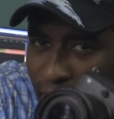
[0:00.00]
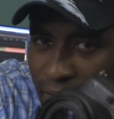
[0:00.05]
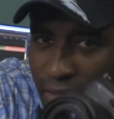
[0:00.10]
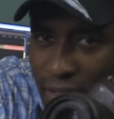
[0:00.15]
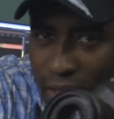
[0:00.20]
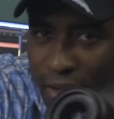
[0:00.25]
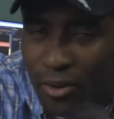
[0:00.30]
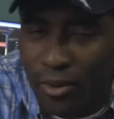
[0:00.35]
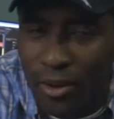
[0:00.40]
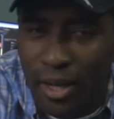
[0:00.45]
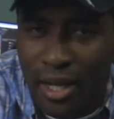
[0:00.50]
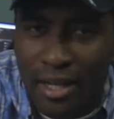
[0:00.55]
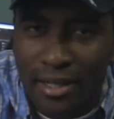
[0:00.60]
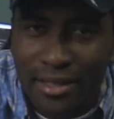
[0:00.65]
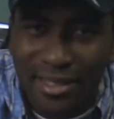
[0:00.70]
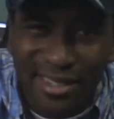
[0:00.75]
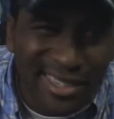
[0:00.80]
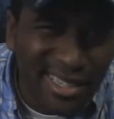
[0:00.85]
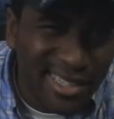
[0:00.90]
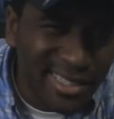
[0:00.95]
So
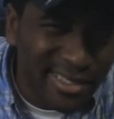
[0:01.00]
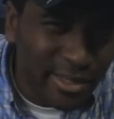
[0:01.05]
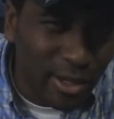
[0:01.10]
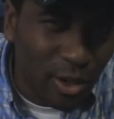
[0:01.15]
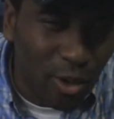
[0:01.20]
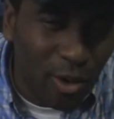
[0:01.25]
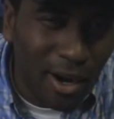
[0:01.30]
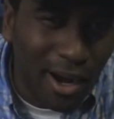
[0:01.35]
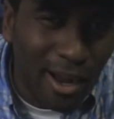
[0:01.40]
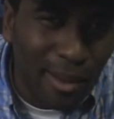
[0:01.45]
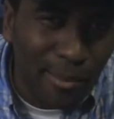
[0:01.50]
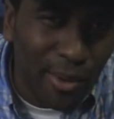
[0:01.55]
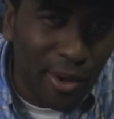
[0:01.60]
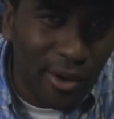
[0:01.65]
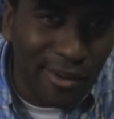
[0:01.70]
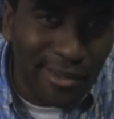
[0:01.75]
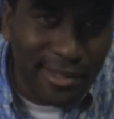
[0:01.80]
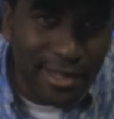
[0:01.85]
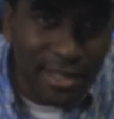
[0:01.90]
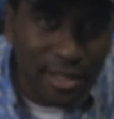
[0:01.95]
there is a crop
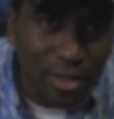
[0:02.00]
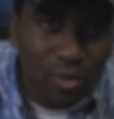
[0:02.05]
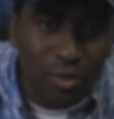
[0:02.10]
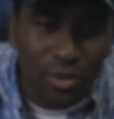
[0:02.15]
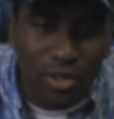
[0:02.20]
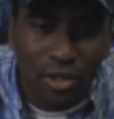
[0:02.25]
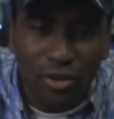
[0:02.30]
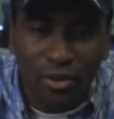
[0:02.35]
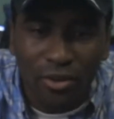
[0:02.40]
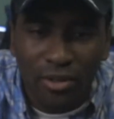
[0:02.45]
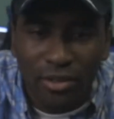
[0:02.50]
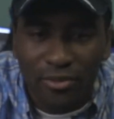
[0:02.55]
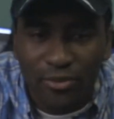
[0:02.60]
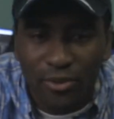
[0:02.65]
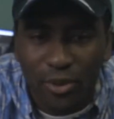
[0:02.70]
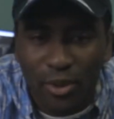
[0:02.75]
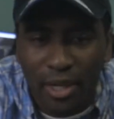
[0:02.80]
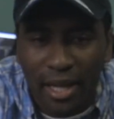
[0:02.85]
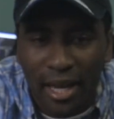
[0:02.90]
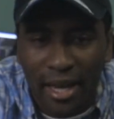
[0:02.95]
on this when you go into
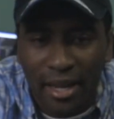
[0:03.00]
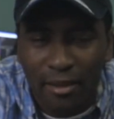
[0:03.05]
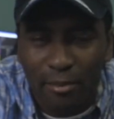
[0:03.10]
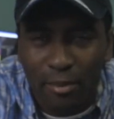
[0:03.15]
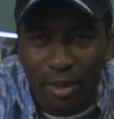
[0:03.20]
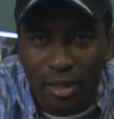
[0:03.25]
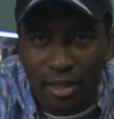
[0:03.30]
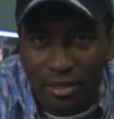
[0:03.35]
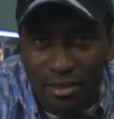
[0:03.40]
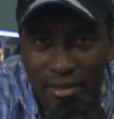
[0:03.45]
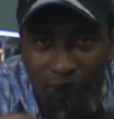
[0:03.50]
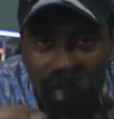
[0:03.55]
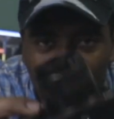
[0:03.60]
4K, but it's